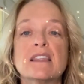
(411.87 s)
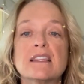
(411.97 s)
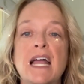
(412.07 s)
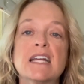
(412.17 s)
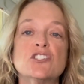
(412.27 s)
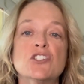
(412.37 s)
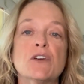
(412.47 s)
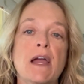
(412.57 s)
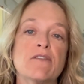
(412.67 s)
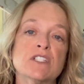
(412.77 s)
Last year,
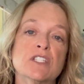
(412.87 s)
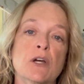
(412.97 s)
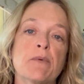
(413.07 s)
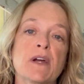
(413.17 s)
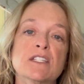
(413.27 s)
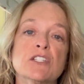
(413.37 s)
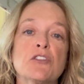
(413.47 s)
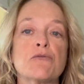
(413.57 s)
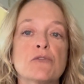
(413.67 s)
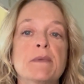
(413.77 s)
average sale price
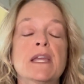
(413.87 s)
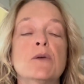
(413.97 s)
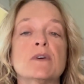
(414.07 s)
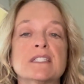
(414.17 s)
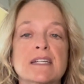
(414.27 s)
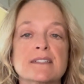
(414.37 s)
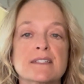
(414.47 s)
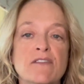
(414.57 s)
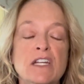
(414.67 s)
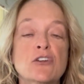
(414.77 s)
through May was at
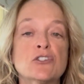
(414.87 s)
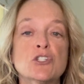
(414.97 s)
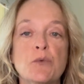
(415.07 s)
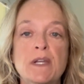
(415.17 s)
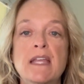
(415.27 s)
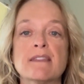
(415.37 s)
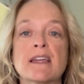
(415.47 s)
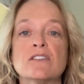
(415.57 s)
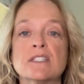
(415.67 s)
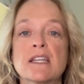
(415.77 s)

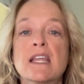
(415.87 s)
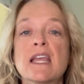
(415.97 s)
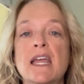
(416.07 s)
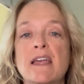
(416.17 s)
$728,000,